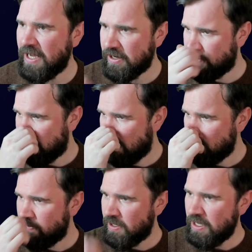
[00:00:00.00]
actor now,
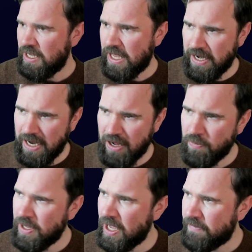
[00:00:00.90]
and now
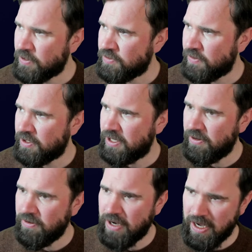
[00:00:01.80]
we have our struct
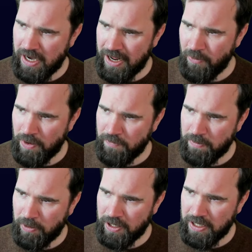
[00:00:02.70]
here. And now when we
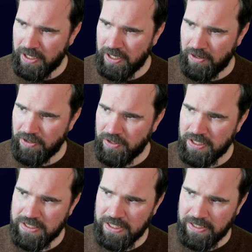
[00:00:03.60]
plug it in here, you can
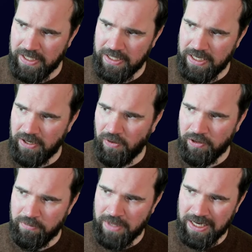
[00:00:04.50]
see that it
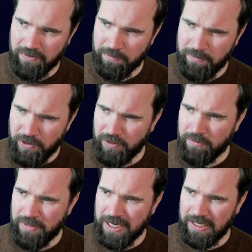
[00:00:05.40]

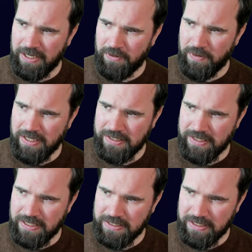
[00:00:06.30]
automatically creates
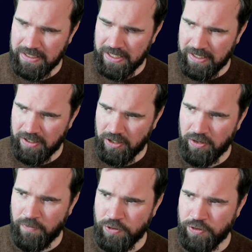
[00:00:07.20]
this kind of
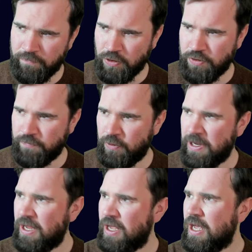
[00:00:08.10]
conversion function for
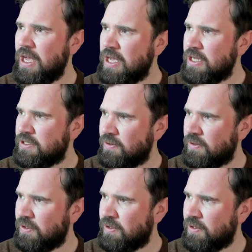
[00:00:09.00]
me. So